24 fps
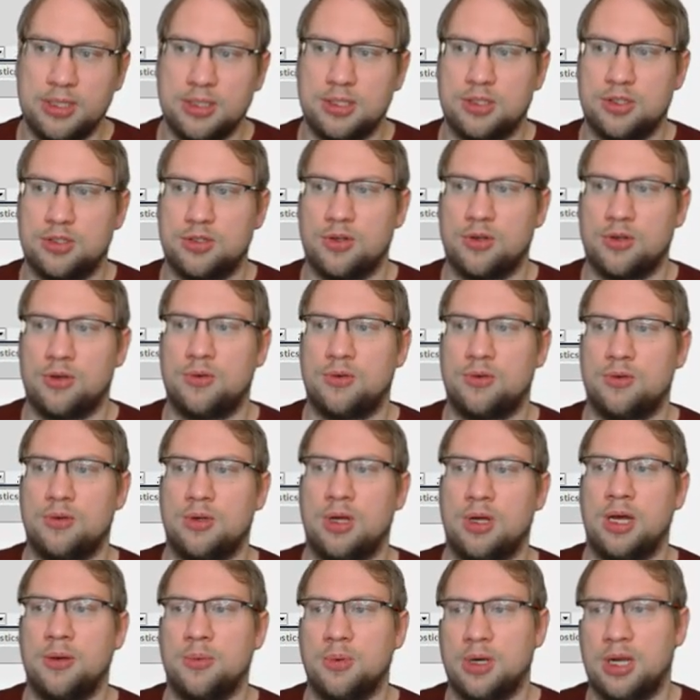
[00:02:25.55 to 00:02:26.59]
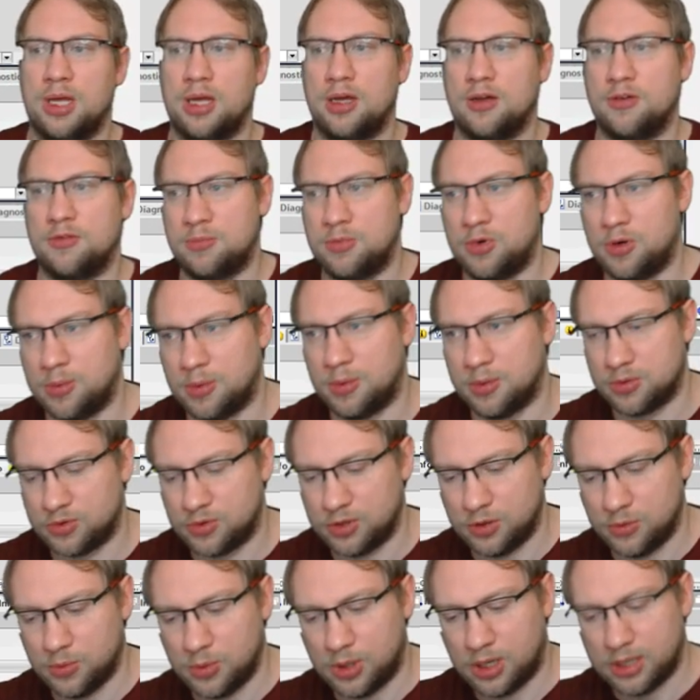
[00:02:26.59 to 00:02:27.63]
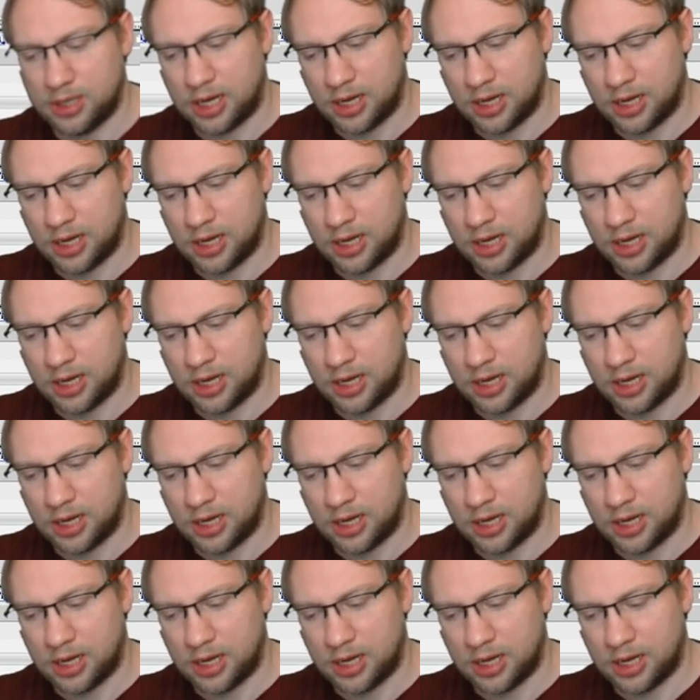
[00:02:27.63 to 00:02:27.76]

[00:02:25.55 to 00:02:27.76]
So I will have pop-up screen one.